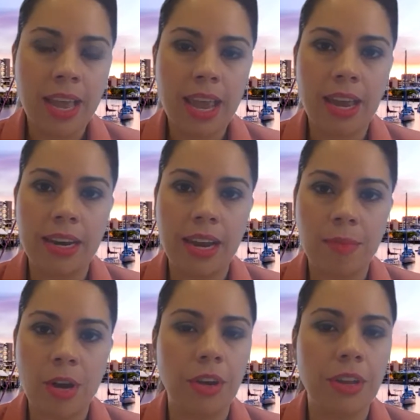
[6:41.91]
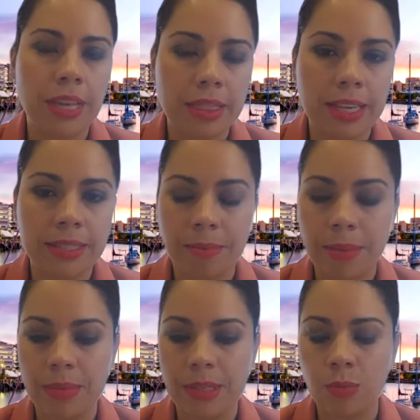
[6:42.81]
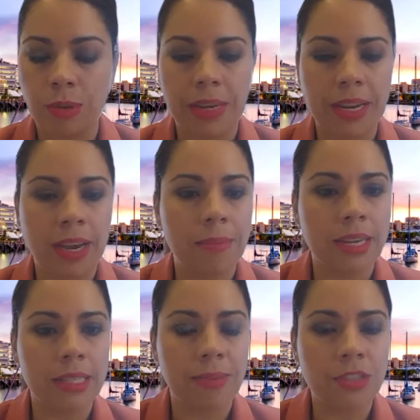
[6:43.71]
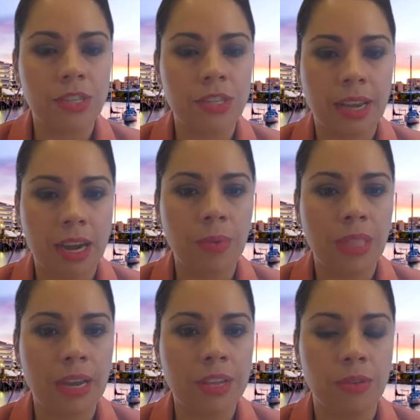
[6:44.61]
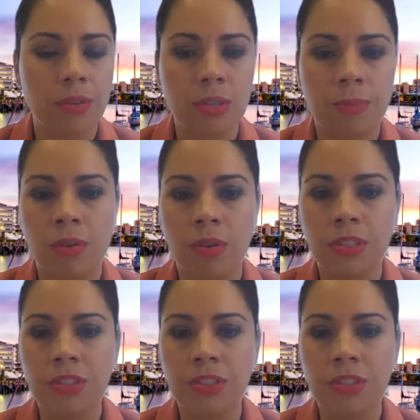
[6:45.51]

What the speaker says: And I don't think these commitments would be coming as much as they are without your support.